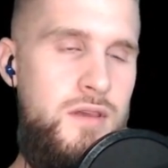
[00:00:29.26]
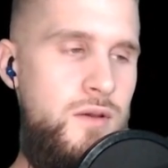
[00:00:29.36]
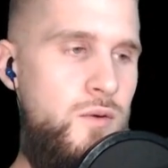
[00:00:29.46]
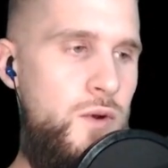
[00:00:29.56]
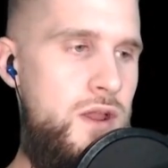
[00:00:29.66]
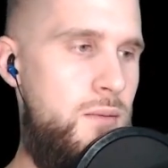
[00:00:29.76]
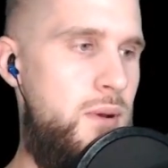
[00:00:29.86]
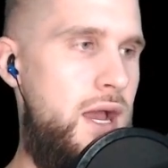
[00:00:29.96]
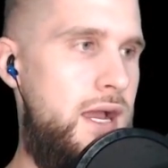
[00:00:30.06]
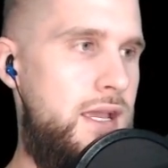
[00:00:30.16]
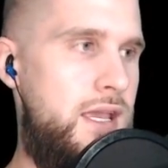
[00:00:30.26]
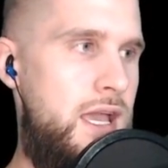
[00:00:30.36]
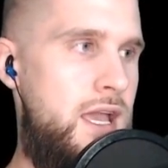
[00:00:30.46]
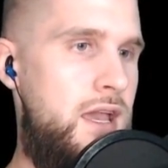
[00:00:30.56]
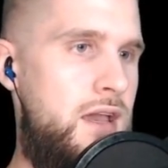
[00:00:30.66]
we are back,
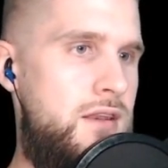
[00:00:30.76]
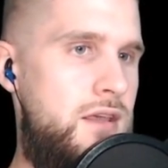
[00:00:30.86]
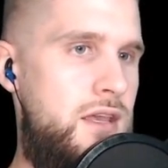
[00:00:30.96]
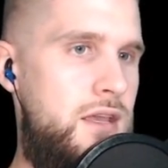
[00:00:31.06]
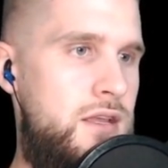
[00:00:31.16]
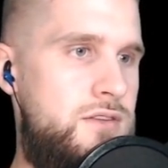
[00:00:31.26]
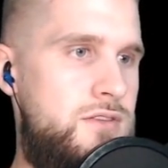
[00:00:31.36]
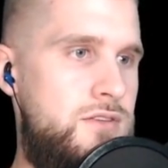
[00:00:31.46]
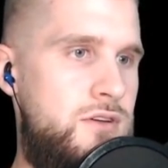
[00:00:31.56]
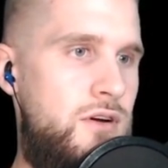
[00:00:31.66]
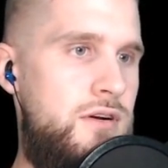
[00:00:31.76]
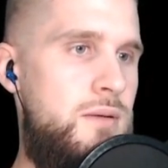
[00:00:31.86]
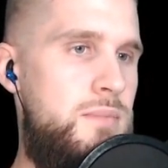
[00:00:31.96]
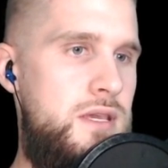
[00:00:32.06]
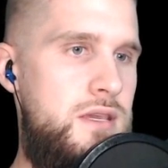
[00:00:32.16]
and it's going to
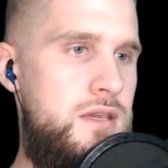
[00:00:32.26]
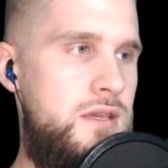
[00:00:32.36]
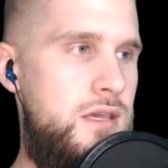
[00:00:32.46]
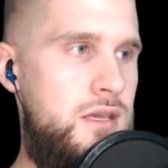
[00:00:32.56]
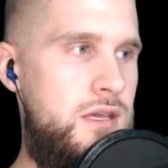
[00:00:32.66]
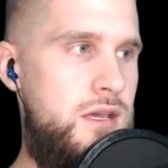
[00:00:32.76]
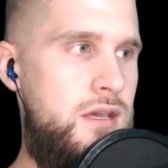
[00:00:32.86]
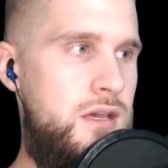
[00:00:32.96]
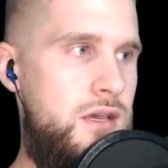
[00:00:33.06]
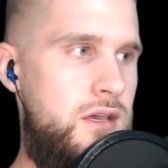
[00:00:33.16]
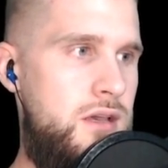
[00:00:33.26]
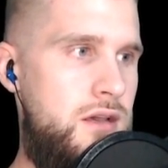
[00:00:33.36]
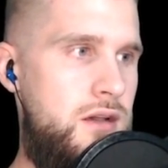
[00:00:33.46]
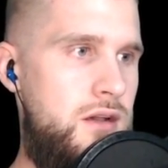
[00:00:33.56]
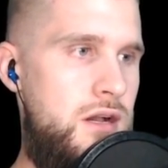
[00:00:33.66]
be
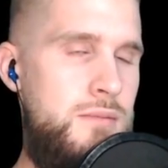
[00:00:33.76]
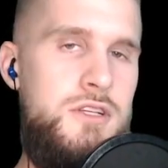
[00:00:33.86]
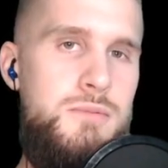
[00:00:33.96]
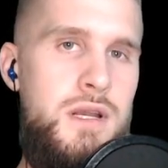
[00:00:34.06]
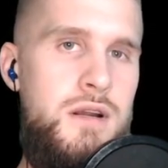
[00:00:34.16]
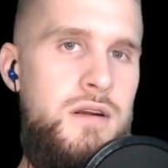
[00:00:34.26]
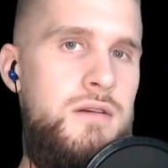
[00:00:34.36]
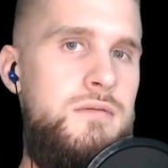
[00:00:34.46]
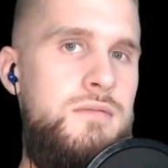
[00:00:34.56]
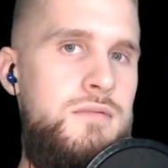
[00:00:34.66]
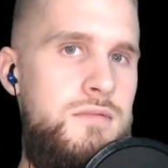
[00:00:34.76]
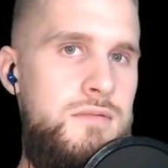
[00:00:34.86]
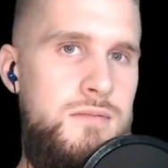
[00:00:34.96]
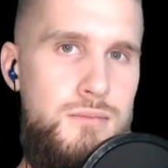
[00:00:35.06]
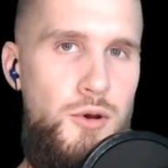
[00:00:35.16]
a much better,
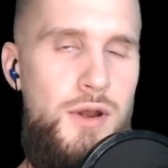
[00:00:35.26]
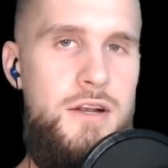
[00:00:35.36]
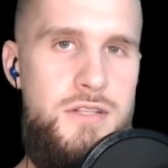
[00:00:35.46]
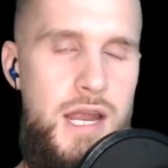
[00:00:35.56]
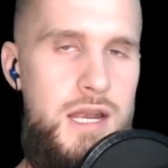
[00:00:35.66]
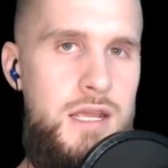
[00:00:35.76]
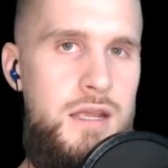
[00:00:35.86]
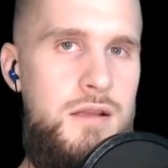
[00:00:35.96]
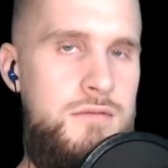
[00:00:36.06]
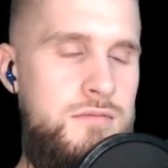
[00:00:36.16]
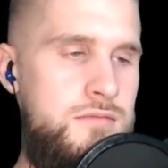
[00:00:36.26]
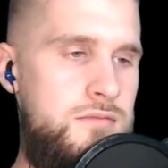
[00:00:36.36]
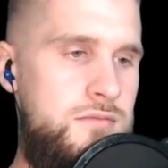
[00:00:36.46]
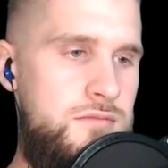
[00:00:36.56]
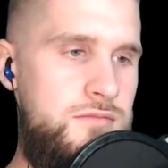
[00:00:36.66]
more entertaining,
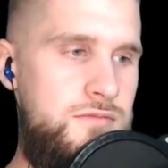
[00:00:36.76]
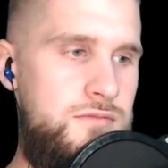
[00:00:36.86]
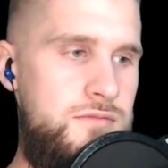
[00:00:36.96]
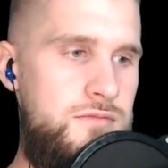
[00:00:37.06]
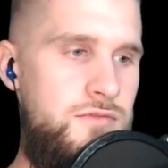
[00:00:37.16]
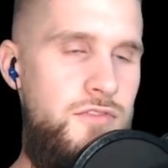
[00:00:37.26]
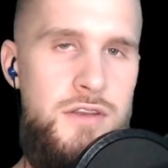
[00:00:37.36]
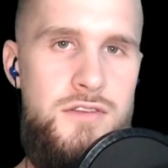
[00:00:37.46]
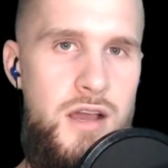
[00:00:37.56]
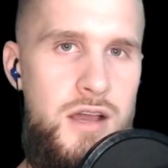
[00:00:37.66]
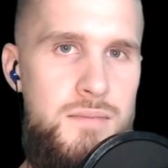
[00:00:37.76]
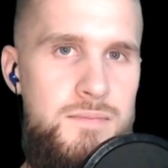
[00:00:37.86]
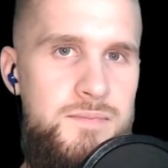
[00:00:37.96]
fun time